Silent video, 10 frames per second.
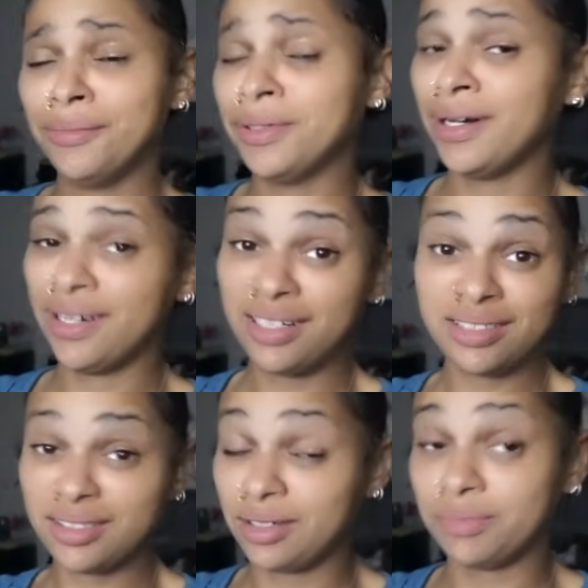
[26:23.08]
but
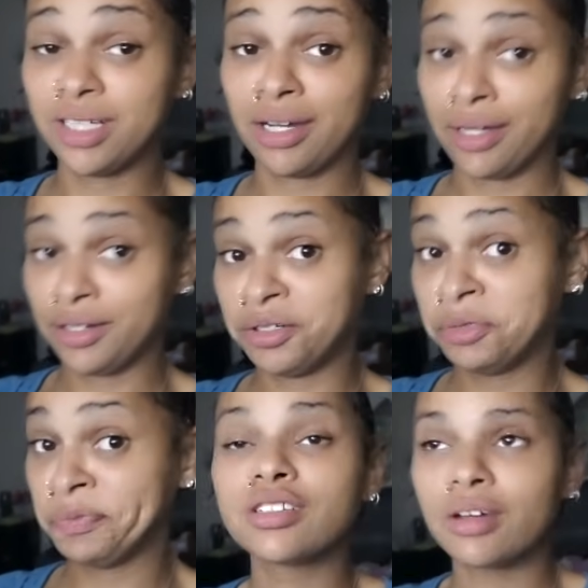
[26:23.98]
honestly, I'm tired.
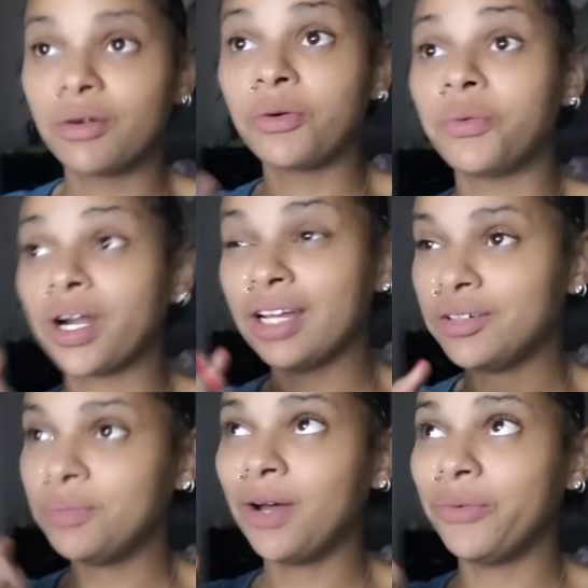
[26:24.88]
So when I
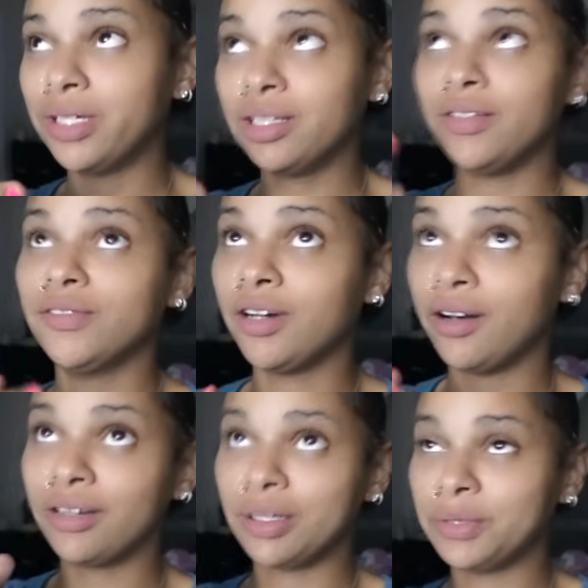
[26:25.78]
do my weekly
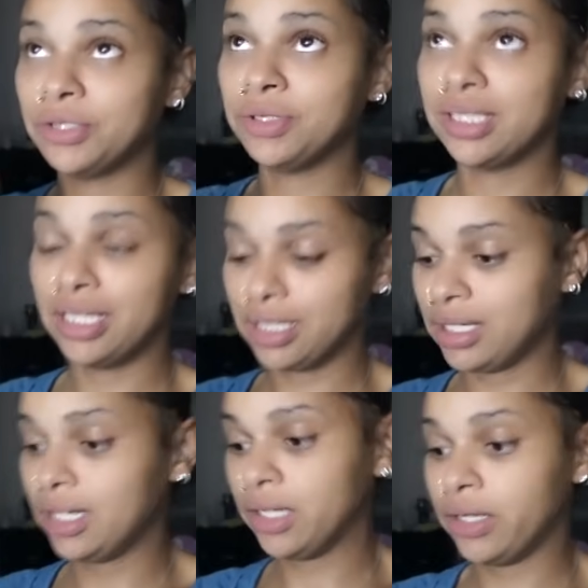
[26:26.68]
vlog, I'm going to do
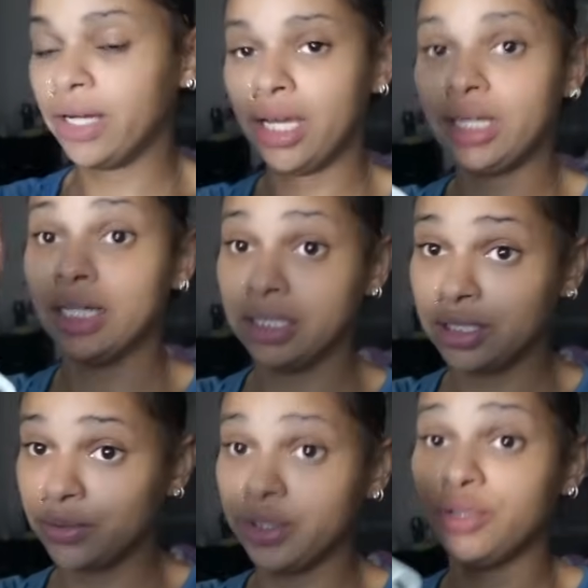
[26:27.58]
skincare, and I need
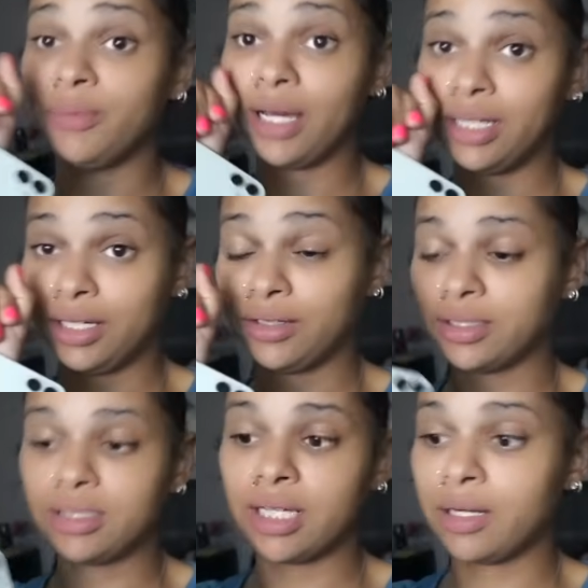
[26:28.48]
to redo my
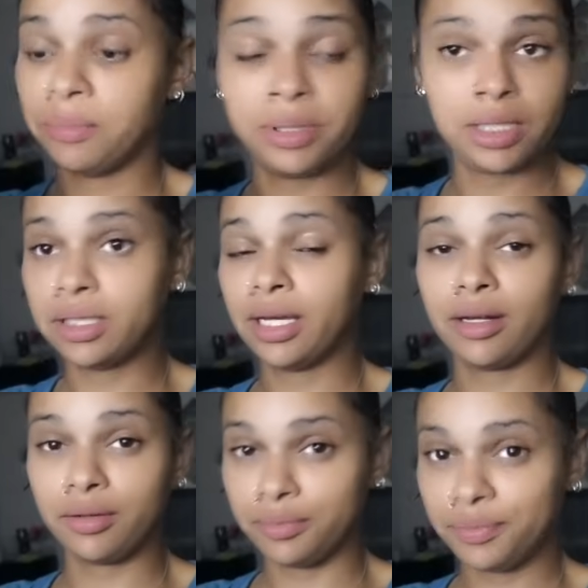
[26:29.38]
nails because I done picked
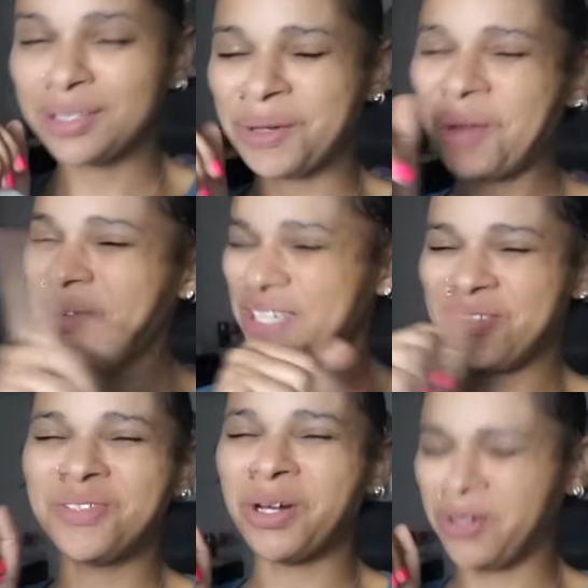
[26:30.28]
at them. So I'm going to
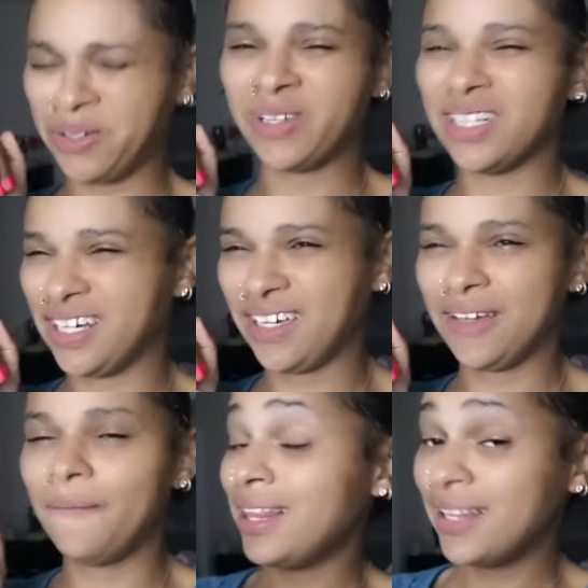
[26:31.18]
give y'all all of that.
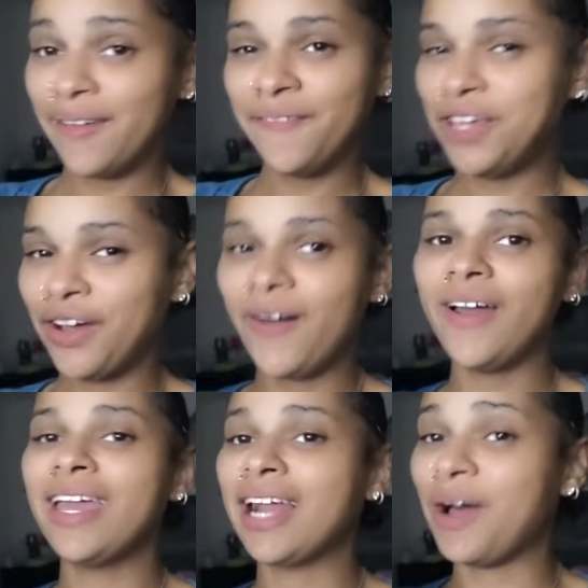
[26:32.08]
I love y'all,
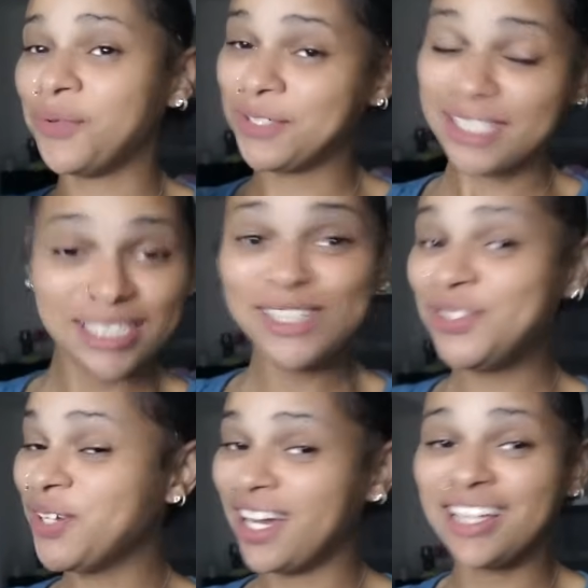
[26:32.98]
and I will see
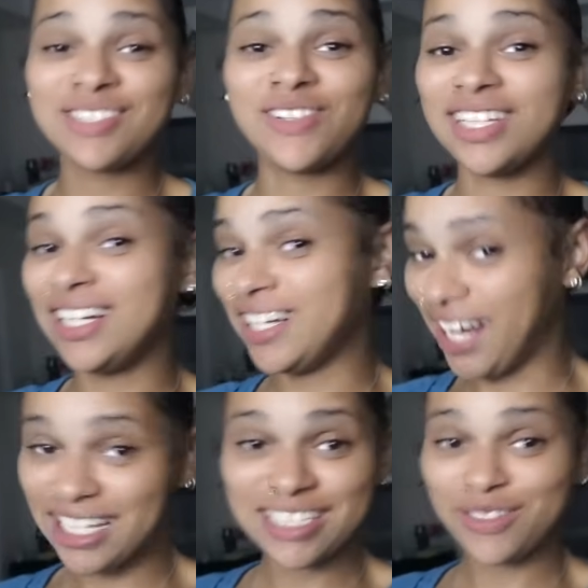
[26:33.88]
you guys on the
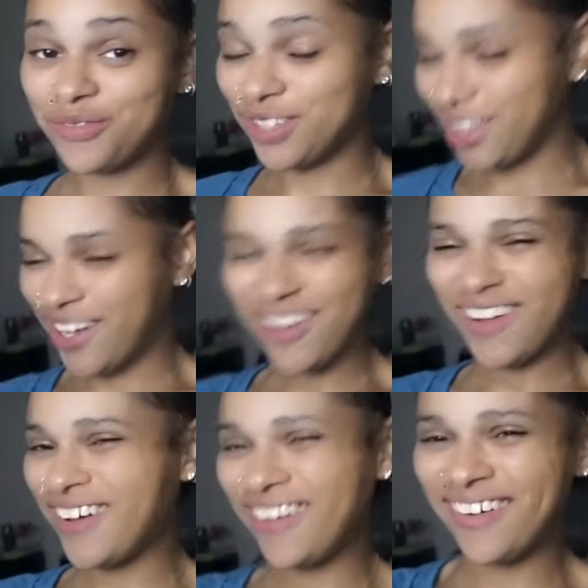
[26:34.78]
next vlog.